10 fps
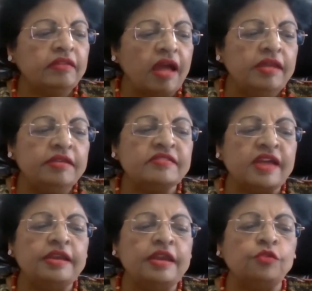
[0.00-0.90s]
TYE
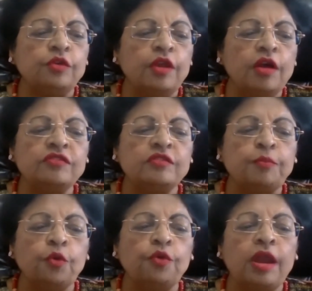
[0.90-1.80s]
decided to launch
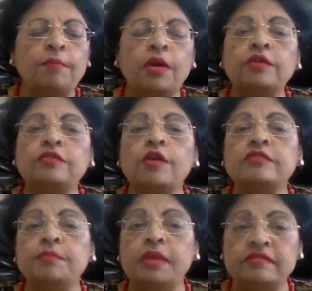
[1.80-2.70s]
the program
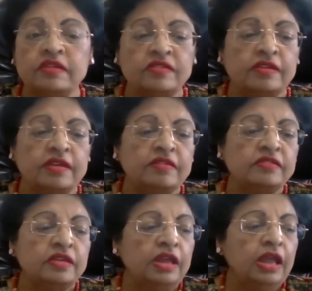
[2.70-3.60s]
across major
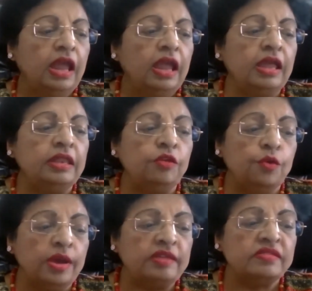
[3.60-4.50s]
cities in
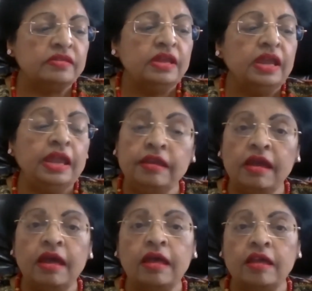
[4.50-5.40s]
US,
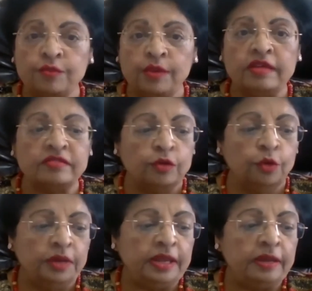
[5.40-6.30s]
India, as well as
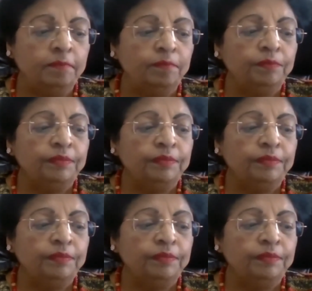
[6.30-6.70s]
globally.